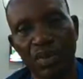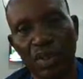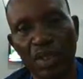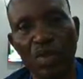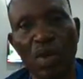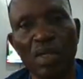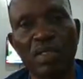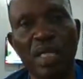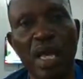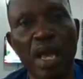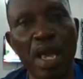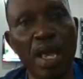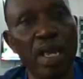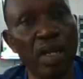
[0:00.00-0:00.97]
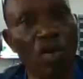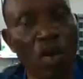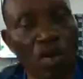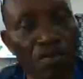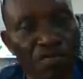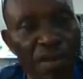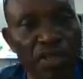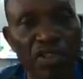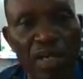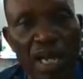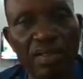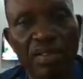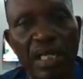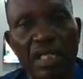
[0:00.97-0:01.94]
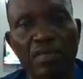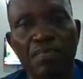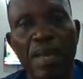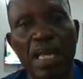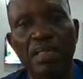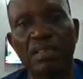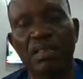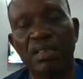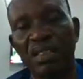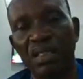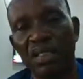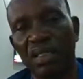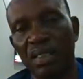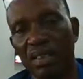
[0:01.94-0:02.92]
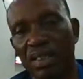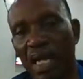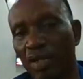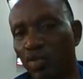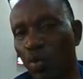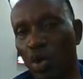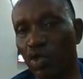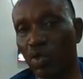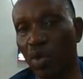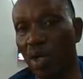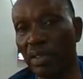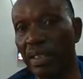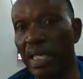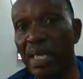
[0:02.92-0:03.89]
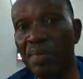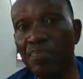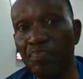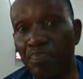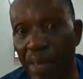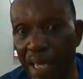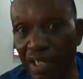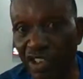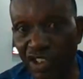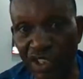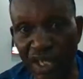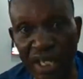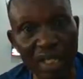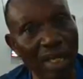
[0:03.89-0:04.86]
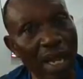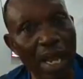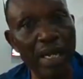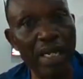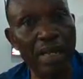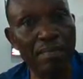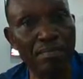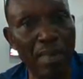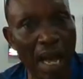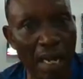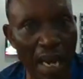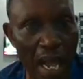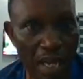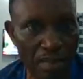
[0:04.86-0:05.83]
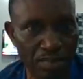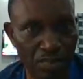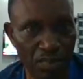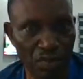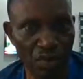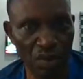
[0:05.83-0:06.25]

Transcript: He wrote a confessional statement that was not impeached in any manner.